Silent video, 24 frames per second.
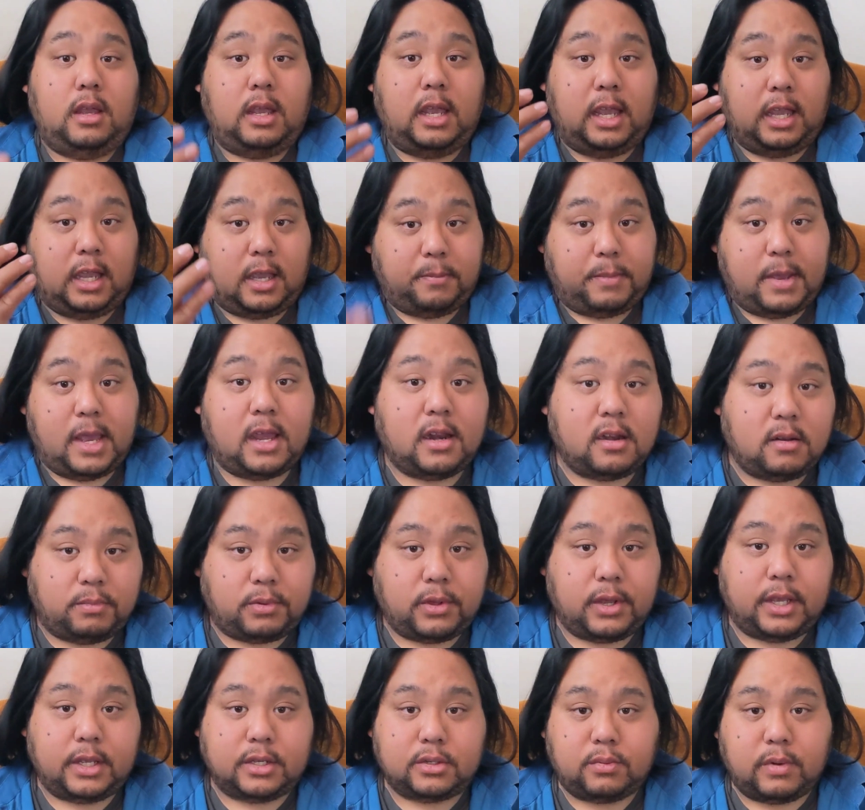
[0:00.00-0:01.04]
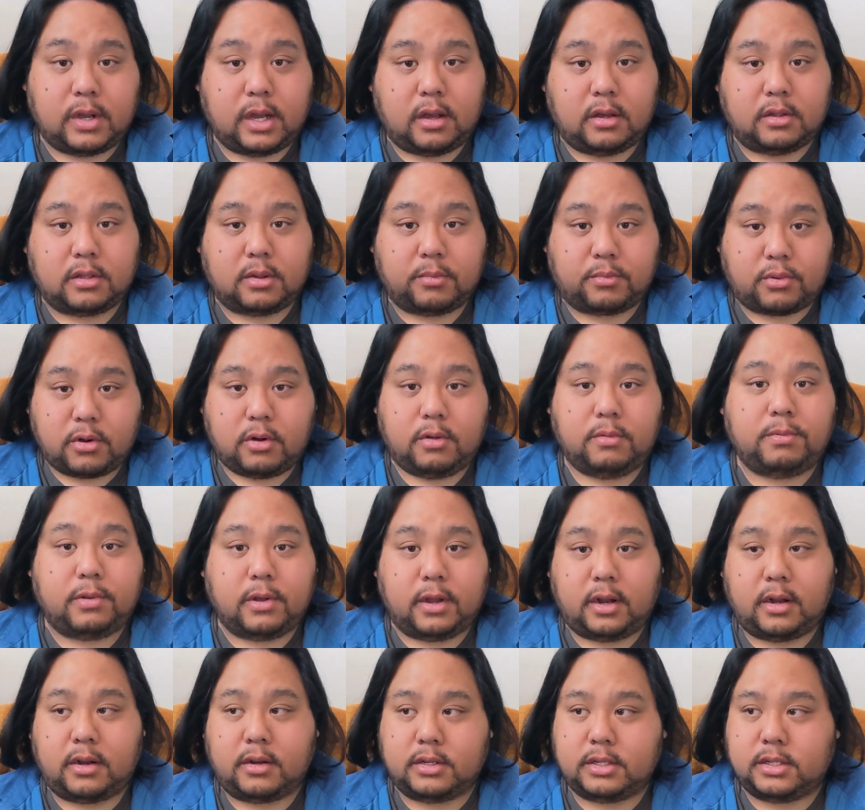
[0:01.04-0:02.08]
In competitive play as well, the pro
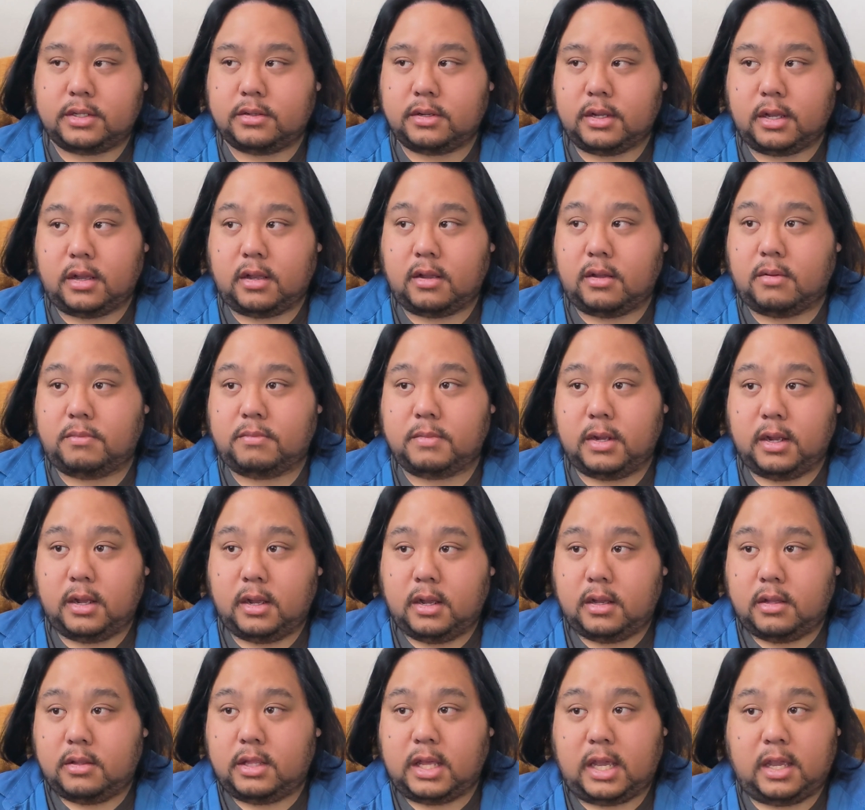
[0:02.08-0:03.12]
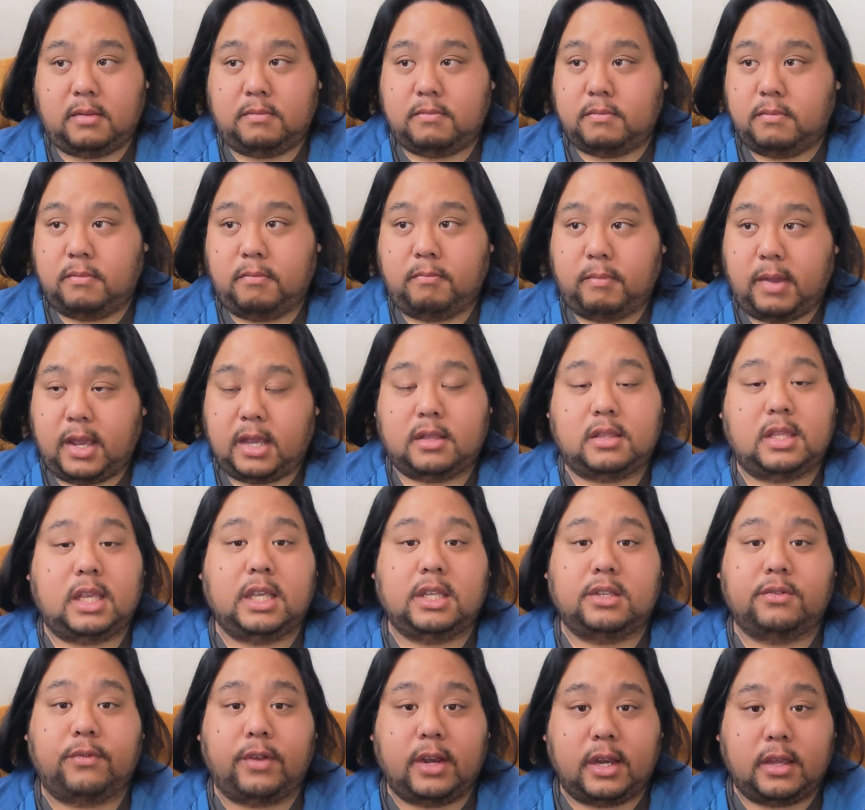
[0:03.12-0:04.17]
players, they make
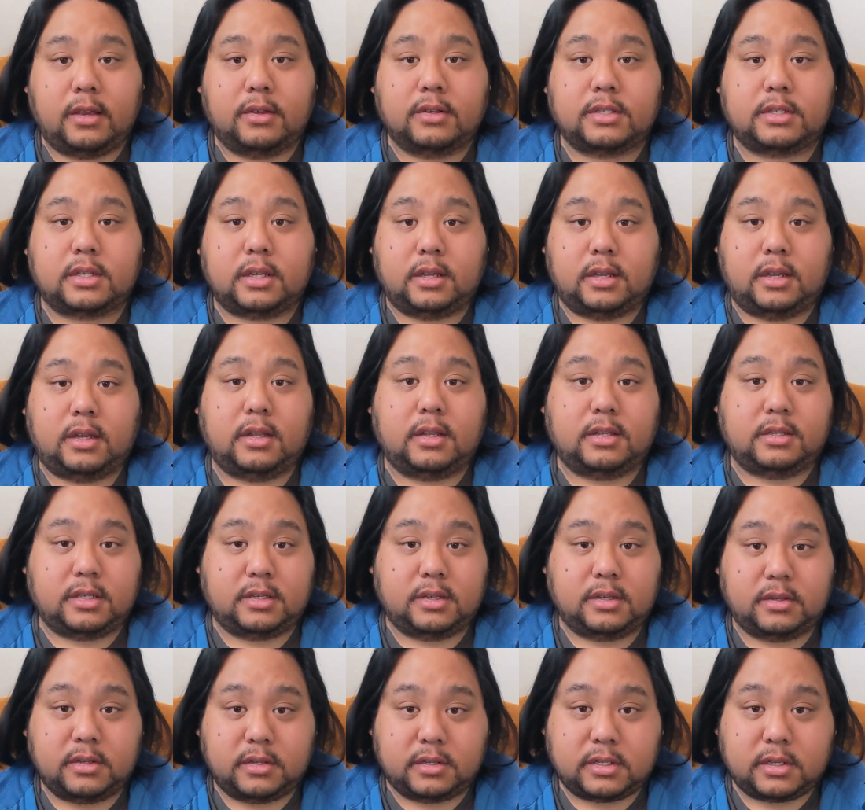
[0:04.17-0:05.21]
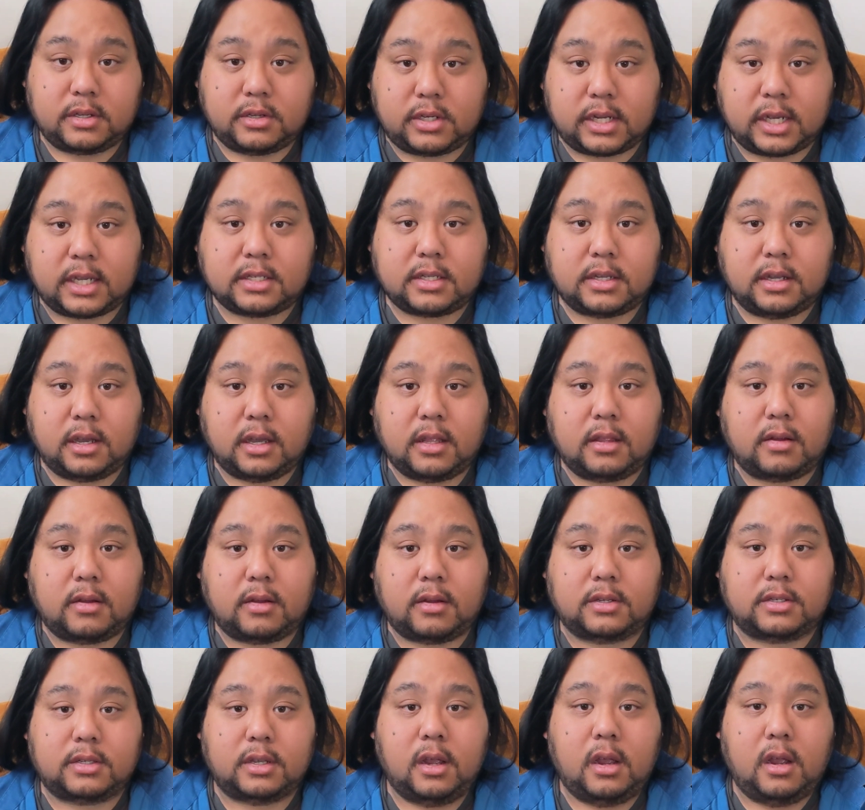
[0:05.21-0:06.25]
these videos to suggest
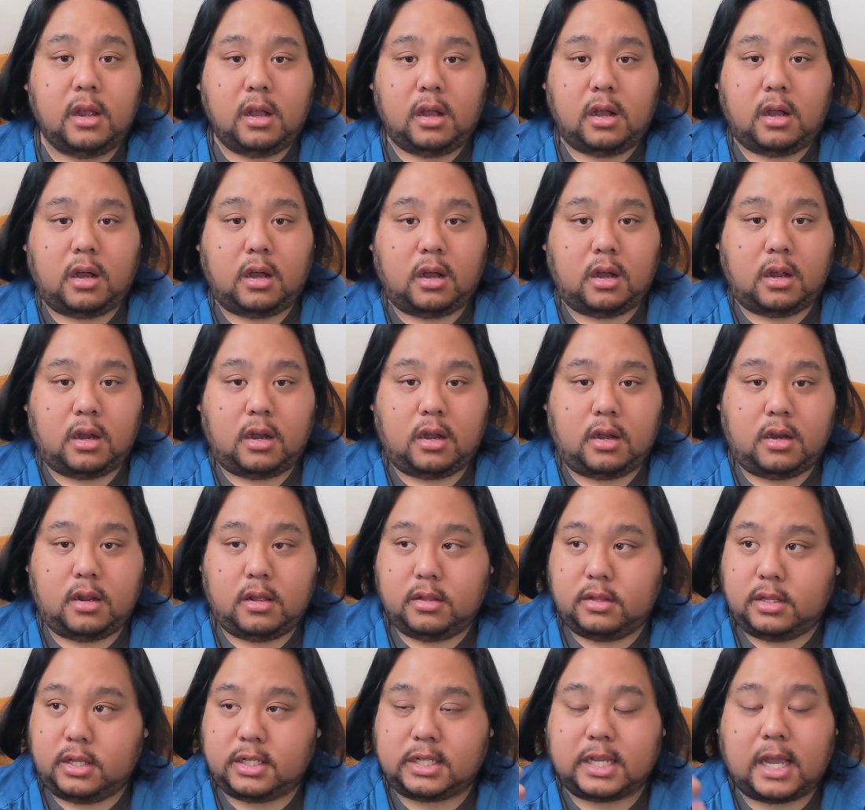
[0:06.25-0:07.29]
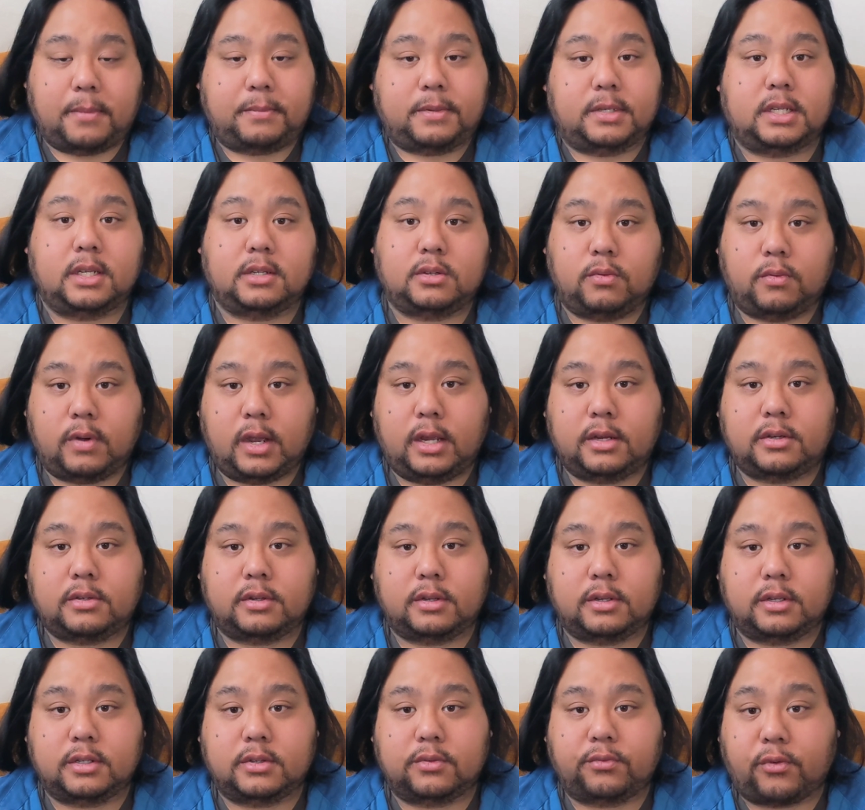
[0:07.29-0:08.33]
others on the type of
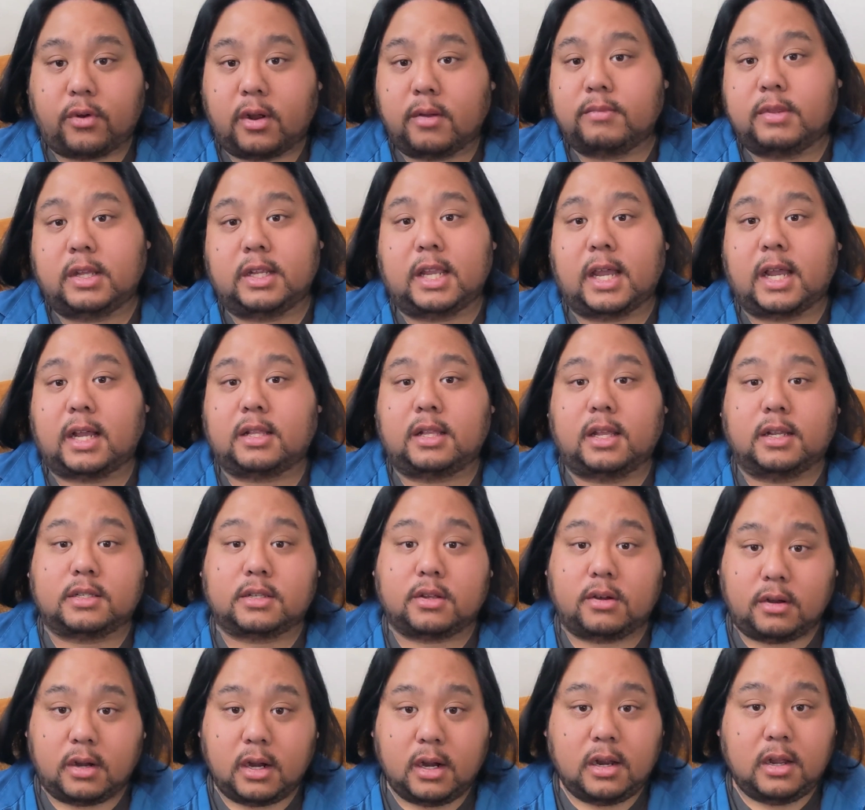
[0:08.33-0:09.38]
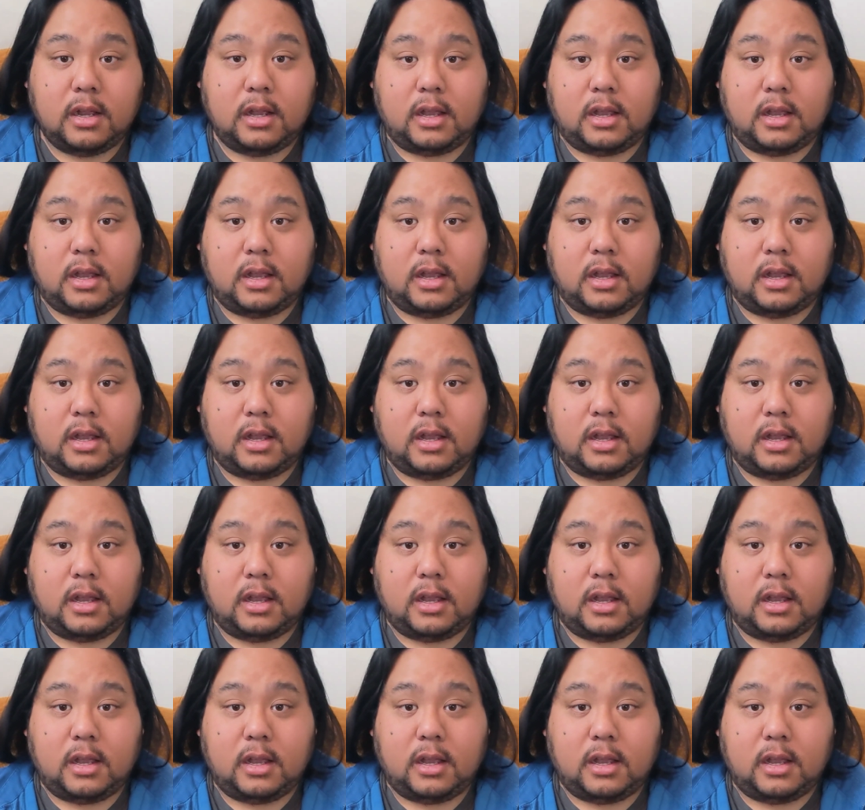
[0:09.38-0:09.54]
situations from the deck that they're